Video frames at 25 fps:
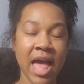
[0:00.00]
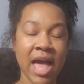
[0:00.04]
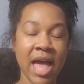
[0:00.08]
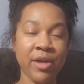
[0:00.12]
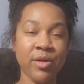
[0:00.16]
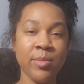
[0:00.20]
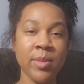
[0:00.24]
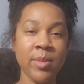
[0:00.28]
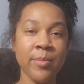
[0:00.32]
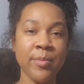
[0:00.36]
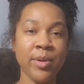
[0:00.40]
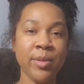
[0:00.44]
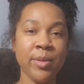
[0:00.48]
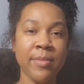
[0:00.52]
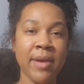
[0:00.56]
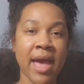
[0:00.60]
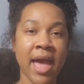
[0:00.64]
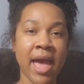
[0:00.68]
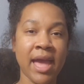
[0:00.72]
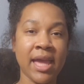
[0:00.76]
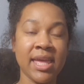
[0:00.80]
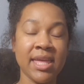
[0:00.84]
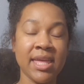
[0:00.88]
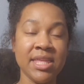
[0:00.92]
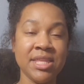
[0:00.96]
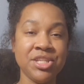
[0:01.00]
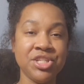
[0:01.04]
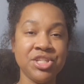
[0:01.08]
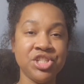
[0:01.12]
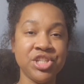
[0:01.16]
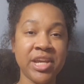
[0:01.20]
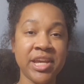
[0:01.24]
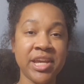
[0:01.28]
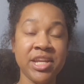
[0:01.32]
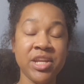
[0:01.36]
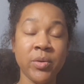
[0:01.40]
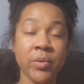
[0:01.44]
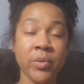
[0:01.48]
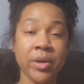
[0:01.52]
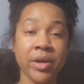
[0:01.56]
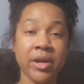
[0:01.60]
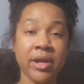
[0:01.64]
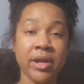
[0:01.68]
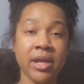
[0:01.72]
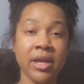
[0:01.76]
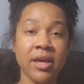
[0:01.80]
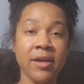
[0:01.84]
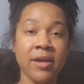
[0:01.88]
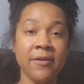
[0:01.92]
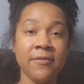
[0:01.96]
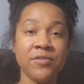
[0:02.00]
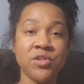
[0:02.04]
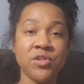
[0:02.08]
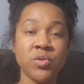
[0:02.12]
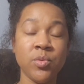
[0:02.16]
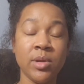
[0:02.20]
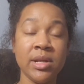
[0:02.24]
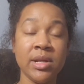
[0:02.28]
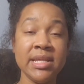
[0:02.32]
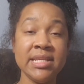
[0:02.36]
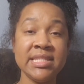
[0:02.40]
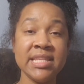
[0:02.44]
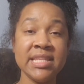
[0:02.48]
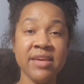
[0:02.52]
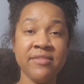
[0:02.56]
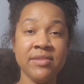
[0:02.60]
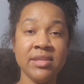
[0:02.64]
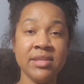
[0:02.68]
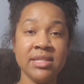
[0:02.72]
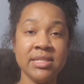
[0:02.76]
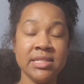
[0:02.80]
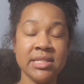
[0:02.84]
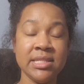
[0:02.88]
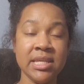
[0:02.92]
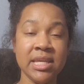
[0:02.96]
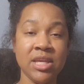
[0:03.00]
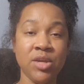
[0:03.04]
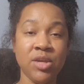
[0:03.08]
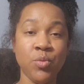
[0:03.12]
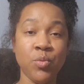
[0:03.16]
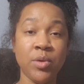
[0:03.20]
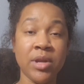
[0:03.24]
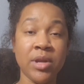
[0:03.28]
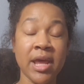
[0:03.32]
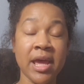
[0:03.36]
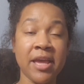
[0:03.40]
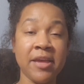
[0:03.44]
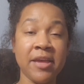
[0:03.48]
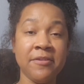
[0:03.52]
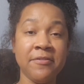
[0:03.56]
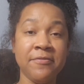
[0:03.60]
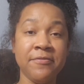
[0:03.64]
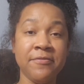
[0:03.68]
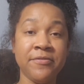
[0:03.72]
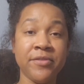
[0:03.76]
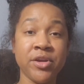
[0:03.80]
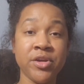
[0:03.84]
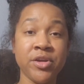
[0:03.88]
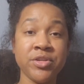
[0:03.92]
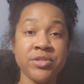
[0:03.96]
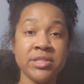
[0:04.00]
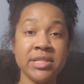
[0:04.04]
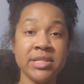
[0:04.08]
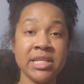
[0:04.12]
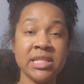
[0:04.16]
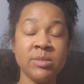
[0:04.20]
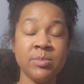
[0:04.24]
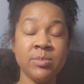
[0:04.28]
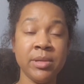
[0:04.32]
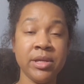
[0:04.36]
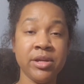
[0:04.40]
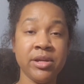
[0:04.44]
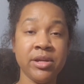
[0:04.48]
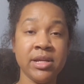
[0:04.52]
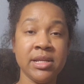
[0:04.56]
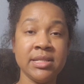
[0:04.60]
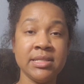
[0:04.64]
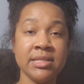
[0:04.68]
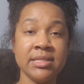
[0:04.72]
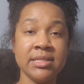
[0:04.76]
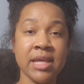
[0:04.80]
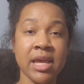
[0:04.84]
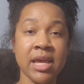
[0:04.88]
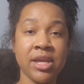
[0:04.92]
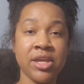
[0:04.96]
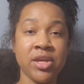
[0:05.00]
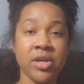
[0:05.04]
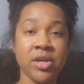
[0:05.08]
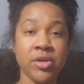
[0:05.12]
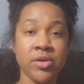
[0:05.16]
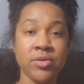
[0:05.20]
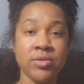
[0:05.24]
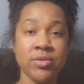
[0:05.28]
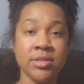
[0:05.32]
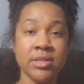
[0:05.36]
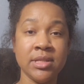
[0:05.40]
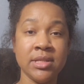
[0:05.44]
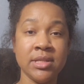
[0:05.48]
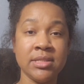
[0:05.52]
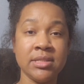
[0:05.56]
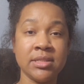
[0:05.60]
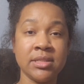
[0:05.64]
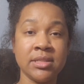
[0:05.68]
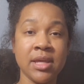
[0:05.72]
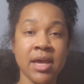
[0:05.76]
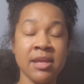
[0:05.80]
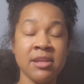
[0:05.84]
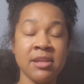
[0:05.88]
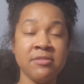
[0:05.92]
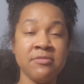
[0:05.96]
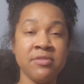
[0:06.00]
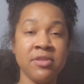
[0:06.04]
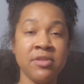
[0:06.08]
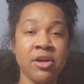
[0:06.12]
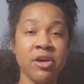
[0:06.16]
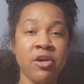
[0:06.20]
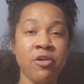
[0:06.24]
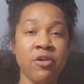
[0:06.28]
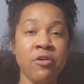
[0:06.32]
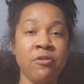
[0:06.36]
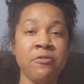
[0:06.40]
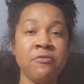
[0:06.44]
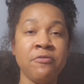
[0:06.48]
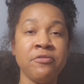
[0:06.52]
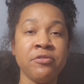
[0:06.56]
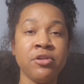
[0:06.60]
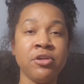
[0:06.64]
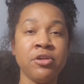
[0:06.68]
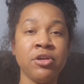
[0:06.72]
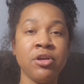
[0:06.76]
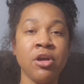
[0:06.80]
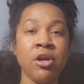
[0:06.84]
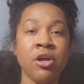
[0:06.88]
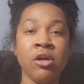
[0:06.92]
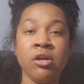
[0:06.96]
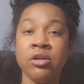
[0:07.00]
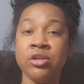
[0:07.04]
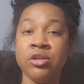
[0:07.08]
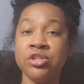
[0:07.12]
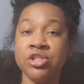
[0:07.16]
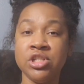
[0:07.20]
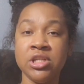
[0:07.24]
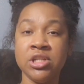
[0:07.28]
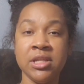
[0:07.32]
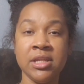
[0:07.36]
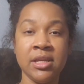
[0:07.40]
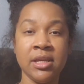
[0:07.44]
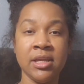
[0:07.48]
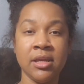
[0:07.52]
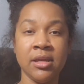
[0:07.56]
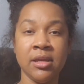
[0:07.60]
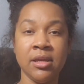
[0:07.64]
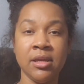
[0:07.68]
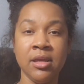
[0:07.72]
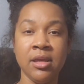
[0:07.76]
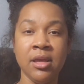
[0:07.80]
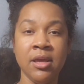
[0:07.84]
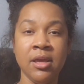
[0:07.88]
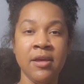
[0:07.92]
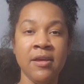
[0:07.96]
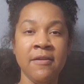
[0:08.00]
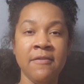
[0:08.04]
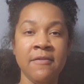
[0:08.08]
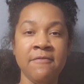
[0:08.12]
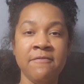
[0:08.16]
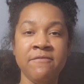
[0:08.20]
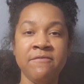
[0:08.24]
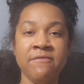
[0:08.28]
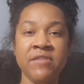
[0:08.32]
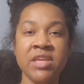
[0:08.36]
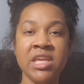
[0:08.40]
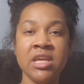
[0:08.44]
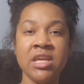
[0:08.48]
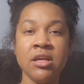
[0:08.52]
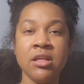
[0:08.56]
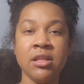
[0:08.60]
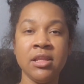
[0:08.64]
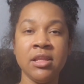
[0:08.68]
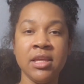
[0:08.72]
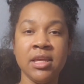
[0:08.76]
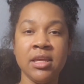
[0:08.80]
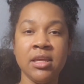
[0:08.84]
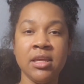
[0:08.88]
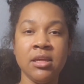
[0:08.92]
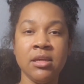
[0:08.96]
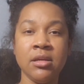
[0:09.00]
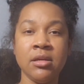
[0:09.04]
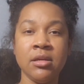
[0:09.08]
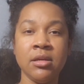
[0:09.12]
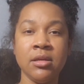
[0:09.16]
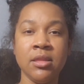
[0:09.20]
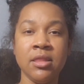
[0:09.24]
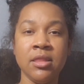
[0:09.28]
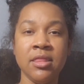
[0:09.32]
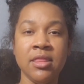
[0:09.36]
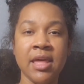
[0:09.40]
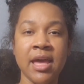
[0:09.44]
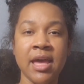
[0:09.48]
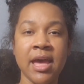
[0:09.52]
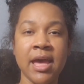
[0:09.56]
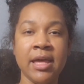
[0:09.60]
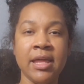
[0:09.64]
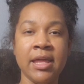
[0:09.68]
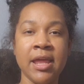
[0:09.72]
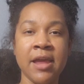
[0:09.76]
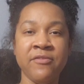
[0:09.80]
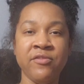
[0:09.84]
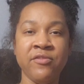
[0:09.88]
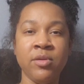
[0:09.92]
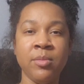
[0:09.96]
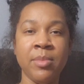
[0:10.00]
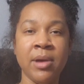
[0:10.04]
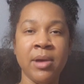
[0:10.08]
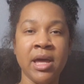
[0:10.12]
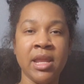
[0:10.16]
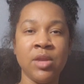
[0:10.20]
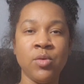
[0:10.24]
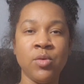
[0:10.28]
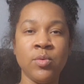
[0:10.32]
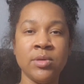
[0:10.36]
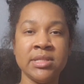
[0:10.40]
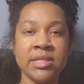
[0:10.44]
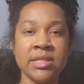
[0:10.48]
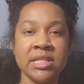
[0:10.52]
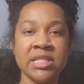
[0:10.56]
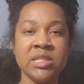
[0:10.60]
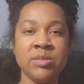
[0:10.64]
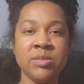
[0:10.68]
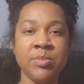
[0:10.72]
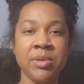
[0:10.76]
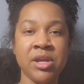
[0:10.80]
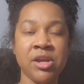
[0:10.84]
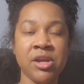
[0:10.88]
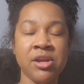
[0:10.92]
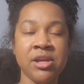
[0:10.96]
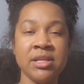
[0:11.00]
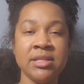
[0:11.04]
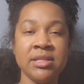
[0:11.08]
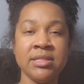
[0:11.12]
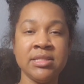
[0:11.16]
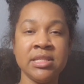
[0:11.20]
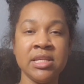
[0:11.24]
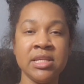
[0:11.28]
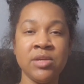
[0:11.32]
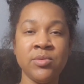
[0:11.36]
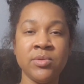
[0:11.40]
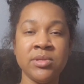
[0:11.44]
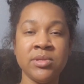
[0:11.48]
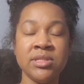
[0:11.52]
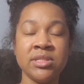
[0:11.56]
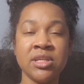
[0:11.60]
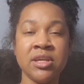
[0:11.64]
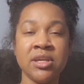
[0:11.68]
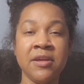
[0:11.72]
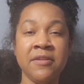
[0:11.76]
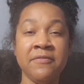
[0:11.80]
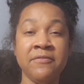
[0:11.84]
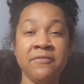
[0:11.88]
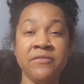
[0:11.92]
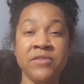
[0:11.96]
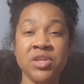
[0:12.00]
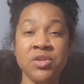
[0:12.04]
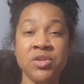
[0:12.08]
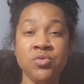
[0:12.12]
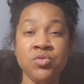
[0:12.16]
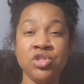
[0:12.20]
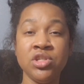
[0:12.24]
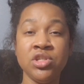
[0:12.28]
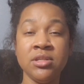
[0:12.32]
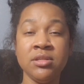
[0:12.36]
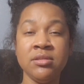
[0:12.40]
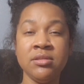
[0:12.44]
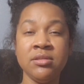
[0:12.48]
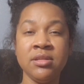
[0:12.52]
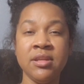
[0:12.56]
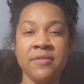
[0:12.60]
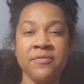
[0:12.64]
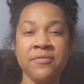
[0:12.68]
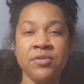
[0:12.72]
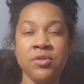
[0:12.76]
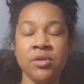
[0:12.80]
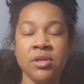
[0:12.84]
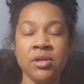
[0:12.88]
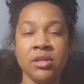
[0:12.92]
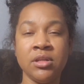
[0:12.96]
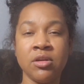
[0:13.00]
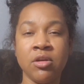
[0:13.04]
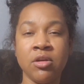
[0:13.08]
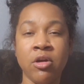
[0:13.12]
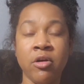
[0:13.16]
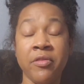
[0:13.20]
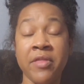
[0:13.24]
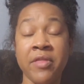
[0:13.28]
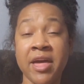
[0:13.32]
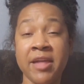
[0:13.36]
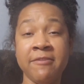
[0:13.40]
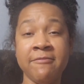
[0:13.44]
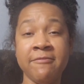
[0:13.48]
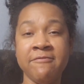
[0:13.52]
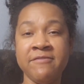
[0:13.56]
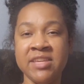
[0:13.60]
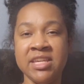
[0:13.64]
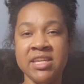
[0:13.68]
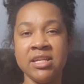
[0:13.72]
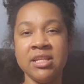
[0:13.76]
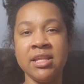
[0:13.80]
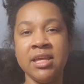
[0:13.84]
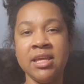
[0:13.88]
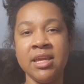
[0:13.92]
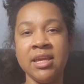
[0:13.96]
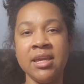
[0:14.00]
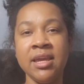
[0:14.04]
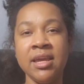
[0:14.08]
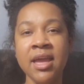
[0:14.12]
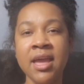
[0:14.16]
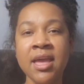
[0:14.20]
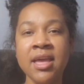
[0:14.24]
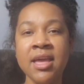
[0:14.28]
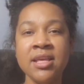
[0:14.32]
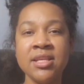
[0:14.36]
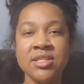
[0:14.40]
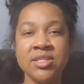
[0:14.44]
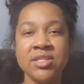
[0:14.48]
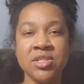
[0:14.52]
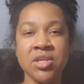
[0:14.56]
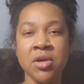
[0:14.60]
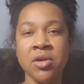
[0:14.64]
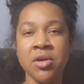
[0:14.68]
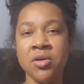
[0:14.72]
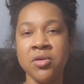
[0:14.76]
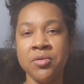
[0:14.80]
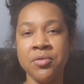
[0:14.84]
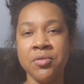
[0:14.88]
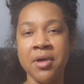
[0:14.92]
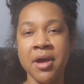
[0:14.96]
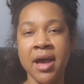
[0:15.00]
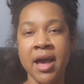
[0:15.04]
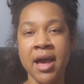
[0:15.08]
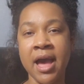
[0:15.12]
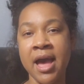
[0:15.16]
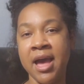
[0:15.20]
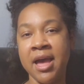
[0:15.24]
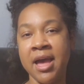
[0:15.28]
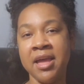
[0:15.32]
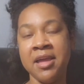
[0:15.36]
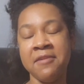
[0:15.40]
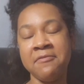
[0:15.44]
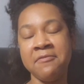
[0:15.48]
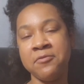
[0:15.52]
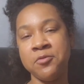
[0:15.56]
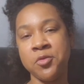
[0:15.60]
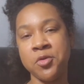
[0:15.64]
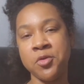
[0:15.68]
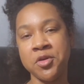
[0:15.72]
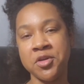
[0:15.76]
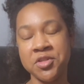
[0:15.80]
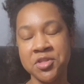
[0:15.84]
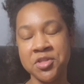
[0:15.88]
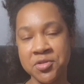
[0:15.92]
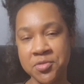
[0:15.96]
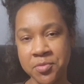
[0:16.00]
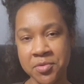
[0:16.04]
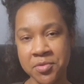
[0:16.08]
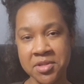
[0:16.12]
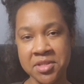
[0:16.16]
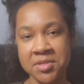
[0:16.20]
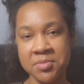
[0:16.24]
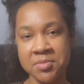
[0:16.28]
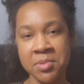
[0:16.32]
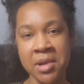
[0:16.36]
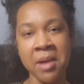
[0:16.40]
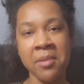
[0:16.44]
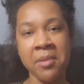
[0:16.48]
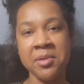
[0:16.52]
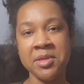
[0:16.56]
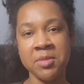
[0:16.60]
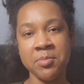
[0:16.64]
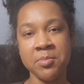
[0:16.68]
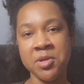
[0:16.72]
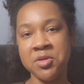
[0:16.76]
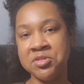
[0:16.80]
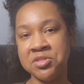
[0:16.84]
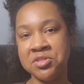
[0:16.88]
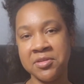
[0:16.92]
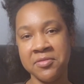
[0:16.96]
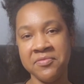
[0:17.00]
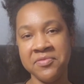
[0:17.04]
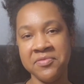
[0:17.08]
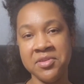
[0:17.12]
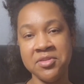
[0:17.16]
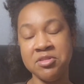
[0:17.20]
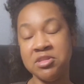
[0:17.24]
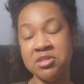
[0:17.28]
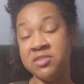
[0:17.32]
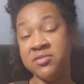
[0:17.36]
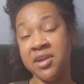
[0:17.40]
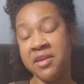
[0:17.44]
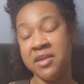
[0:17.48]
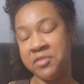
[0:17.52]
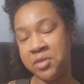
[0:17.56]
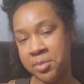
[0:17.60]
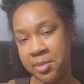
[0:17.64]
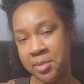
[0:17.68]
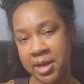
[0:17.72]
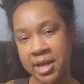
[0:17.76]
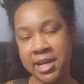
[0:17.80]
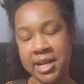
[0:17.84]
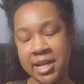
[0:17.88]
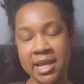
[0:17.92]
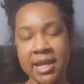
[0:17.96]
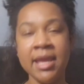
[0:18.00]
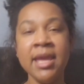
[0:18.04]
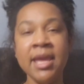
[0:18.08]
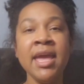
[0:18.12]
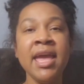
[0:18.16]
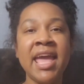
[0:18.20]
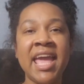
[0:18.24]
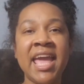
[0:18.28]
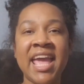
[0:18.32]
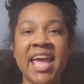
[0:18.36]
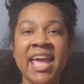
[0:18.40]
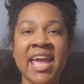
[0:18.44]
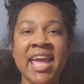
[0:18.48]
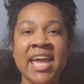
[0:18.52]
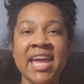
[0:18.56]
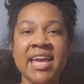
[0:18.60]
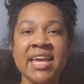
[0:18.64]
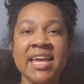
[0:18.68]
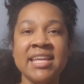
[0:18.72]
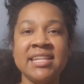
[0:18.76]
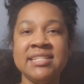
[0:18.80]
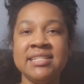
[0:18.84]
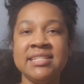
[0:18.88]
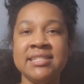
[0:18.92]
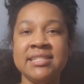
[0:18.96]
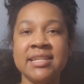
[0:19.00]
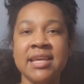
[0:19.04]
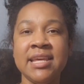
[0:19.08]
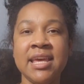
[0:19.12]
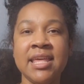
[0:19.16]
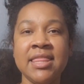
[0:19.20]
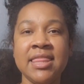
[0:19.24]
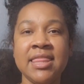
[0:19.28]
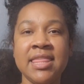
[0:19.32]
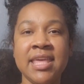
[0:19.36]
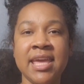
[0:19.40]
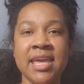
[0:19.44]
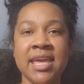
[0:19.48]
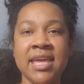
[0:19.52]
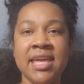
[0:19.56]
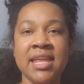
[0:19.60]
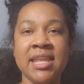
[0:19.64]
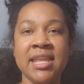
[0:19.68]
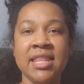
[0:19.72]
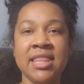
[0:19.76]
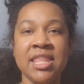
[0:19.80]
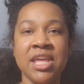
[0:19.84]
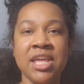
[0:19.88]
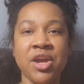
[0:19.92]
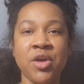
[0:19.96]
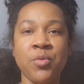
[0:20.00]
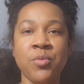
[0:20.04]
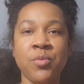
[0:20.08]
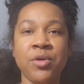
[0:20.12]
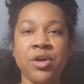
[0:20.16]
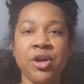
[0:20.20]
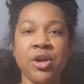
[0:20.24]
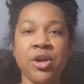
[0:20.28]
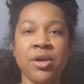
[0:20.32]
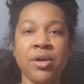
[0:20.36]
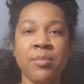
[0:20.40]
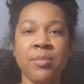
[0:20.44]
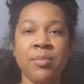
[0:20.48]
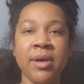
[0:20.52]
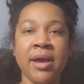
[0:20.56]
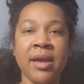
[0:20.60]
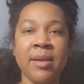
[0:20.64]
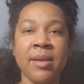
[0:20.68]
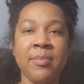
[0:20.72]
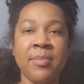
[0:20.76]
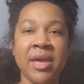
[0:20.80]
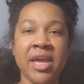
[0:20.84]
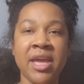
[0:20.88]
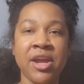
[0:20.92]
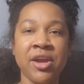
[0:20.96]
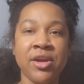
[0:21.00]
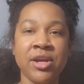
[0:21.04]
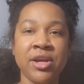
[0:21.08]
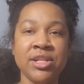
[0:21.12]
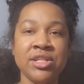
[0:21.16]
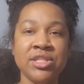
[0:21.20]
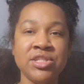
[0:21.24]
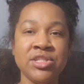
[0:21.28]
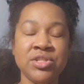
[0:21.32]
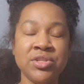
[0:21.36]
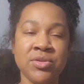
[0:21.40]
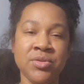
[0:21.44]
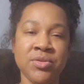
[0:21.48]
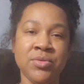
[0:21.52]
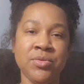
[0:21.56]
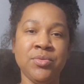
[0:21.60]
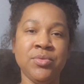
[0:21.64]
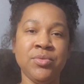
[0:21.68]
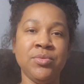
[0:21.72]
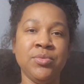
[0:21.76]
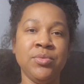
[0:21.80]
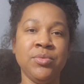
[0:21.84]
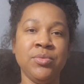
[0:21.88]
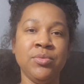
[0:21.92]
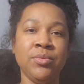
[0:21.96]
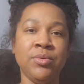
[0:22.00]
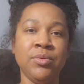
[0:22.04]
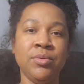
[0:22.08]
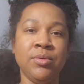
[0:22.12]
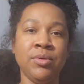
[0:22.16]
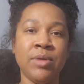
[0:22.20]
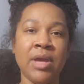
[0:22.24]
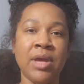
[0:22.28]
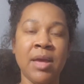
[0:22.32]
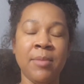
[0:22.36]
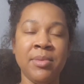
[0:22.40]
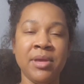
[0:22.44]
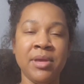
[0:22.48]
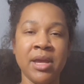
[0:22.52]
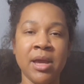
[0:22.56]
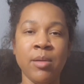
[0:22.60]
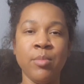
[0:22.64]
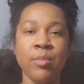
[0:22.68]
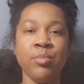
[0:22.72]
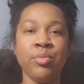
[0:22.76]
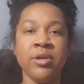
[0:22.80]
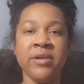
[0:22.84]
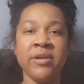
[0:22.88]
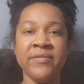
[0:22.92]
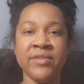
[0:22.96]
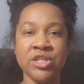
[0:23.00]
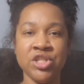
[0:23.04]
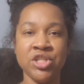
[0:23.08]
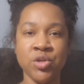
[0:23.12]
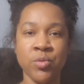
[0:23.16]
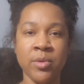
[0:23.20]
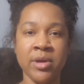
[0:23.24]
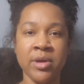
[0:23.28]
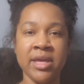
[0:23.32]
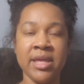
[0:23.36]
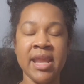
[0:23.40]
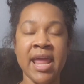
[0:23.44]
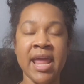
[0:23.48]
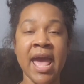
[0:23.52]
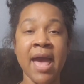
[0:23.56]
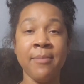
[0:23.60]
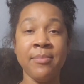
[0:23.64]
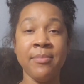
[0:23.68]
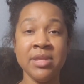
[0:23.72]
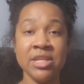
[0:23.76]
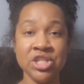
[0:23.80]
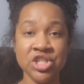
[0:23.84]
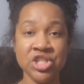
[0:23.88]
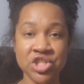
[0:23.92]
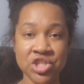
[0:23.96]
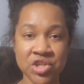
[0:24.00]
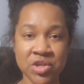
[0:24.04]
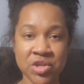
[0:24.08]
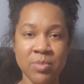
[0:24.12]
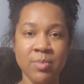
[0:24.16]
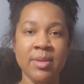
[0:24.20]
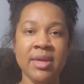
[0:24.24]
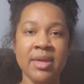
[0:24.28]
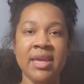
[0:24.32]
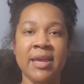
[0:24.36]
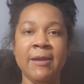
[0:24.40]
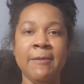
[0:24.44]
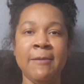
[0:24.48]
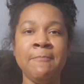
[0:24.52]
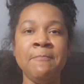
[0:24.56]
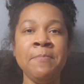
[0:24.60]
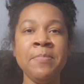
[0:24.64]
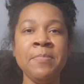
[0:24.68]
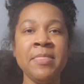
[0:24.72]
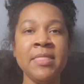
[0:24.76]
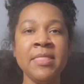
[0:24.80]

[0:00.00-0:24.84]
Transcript: I remember back in January of 2017 when I first experienced psychosis, kind of the overarching feeling that everybody was experiencing was confusion, if you can call that a feeling. So I, of course, was probably the most confused of everybody. And then there were my parents who had become privy to what had happened to me,